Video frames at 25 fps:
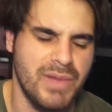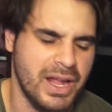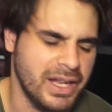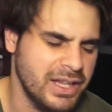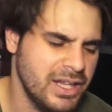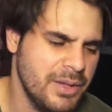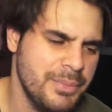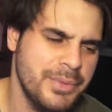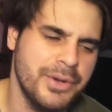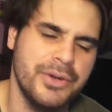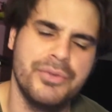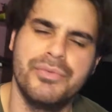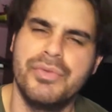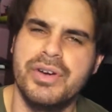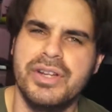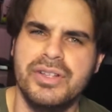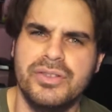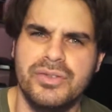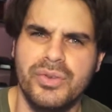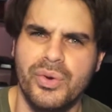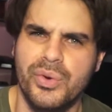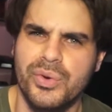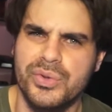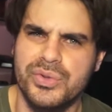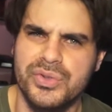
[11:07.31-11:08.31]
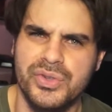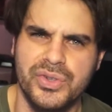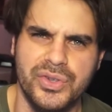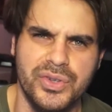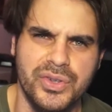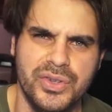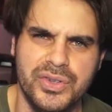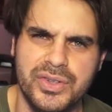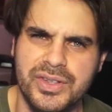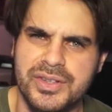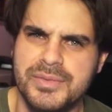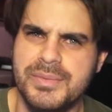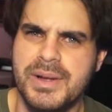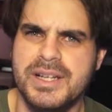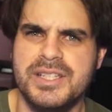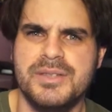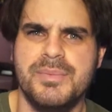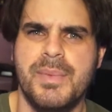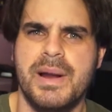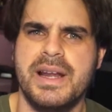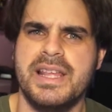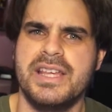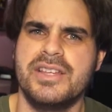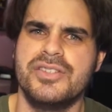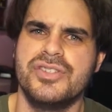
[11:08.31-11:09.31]
unlimited resources, as much
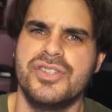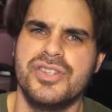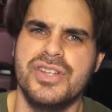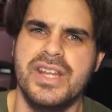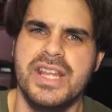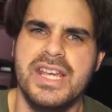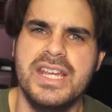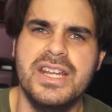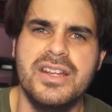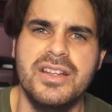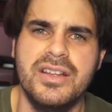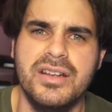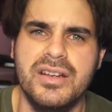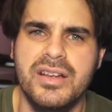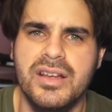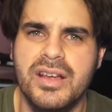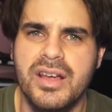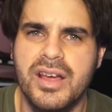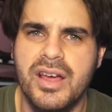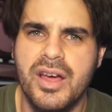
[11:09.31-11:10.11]
money as you needed,